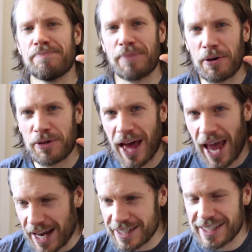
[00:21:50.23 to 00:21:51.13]
both
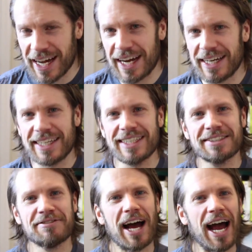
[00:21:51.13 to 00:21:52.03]

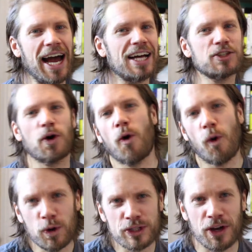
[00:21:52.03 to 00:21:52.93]
entertaining and
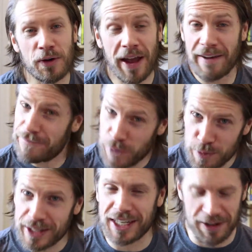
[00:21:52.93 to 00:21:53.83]
also
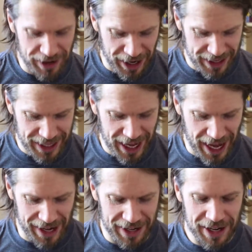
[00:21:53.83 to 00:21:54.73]
informative at the
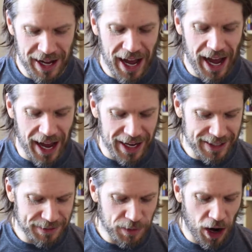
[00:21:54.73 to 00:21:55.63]
end.
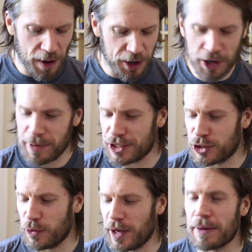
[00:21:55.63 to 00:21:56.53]
And I'm going to be
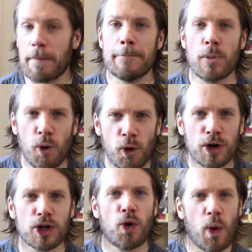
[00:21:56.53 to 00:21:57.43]
doing
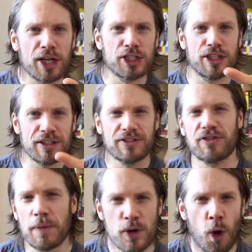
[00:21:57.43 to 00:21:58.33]
more questions
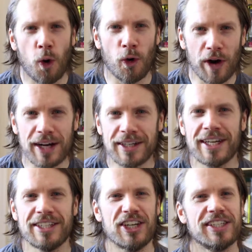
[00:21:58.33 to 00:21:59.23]
from Quora,
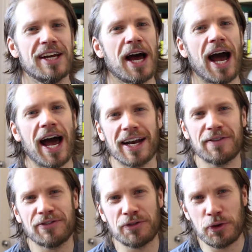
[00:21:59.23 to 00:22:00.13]
just to add
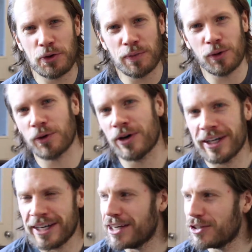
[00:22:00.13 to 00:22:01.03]
a few more
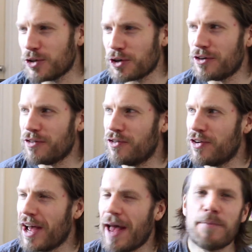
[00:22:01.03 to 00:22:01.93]
sort of
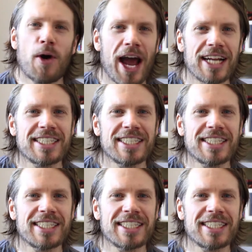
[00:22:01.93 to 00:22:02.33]
more